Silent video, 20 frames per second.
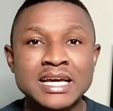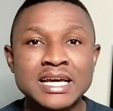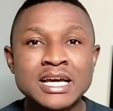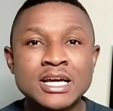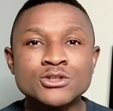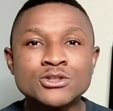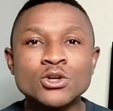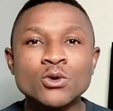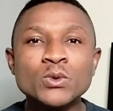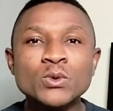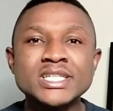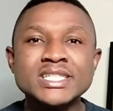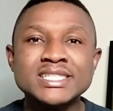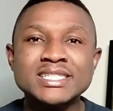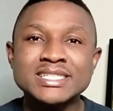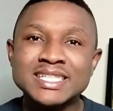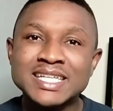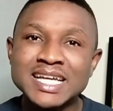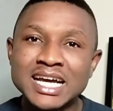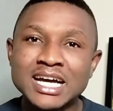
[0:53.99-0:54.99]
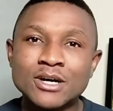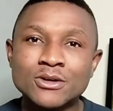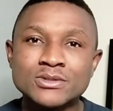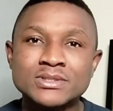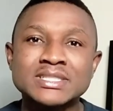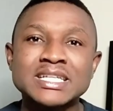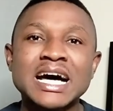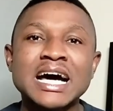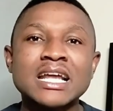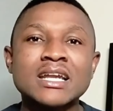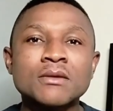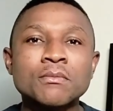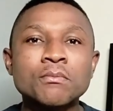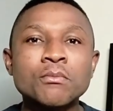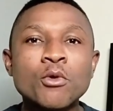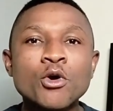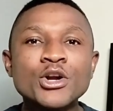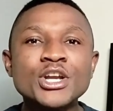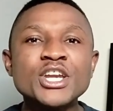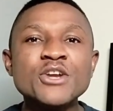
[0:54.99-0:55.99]
So which tells that
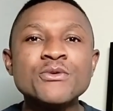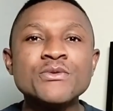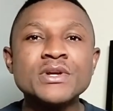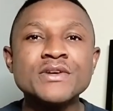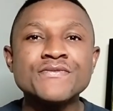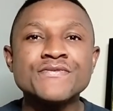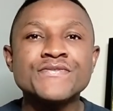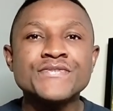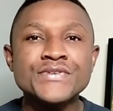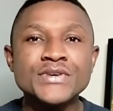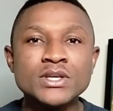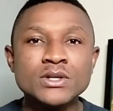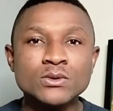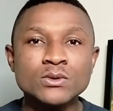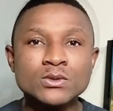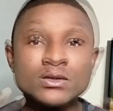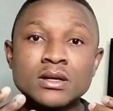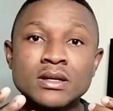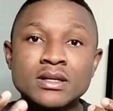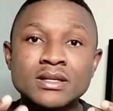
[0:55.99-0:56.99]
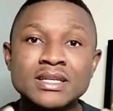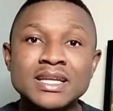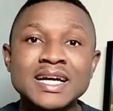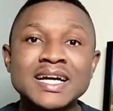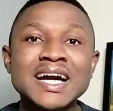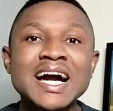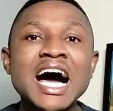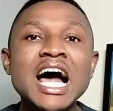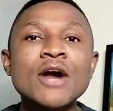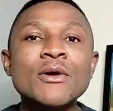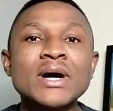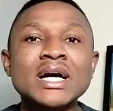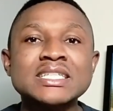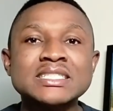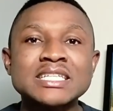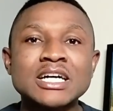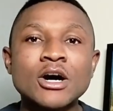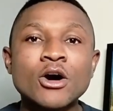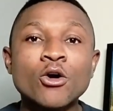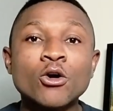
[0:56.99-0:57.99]
money reveals the
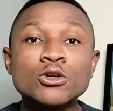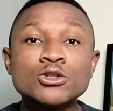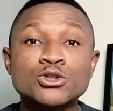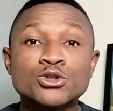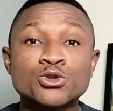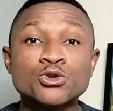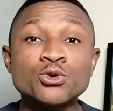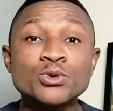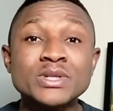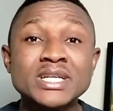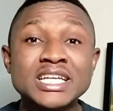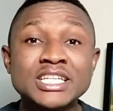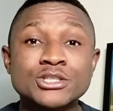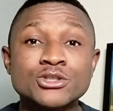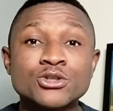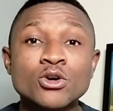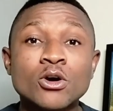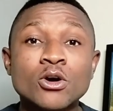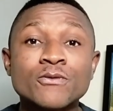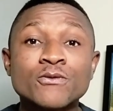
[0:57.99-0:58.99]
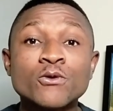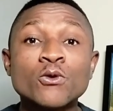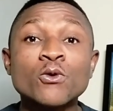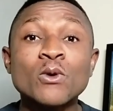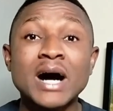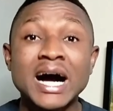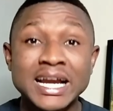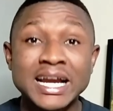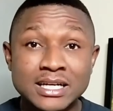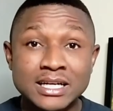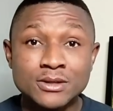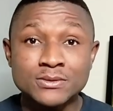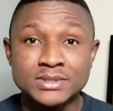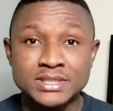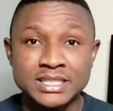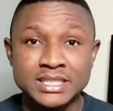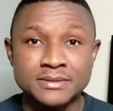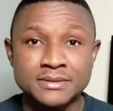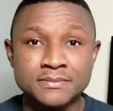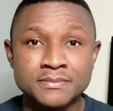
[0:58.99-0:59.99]
character or true nature of who handles
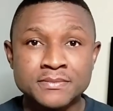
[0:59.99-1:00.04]
it.